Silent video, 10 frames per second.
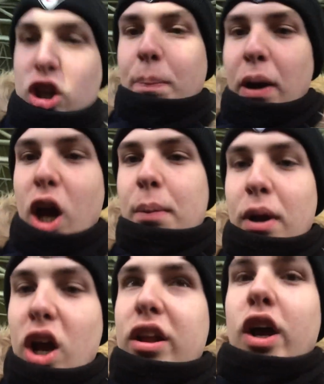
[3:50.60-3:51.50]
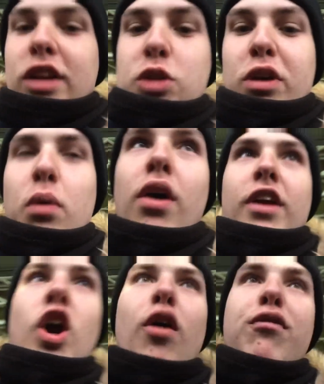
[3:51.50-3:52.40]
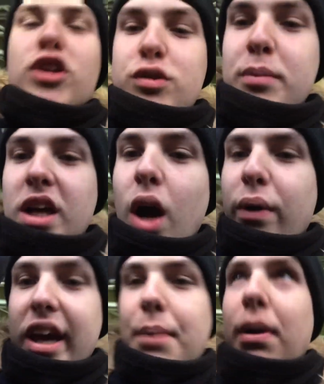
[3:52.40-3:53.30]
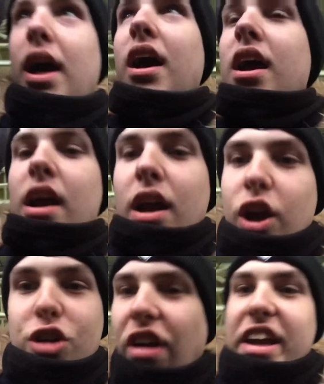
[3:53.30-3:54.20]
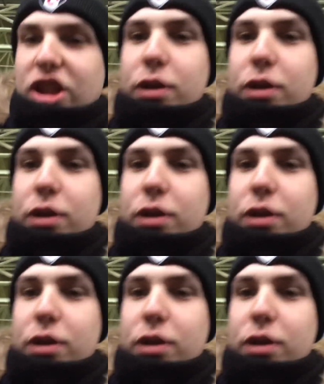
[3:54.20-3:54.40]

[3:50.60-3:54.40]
Superb early on. That's what you want, the confidence from your goalkeeper. Great.